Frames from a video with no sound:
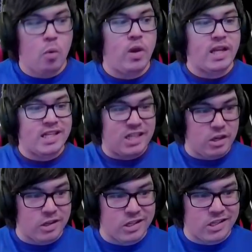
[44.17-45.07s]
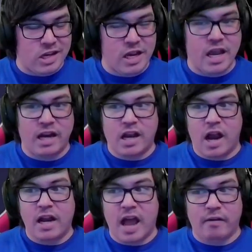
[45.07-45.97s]
we can still see and
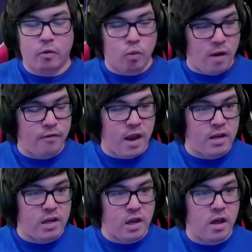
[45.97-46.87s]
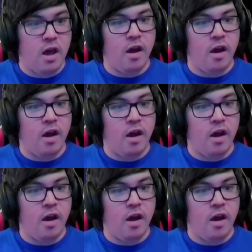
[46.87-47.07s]
kind of have a rough idea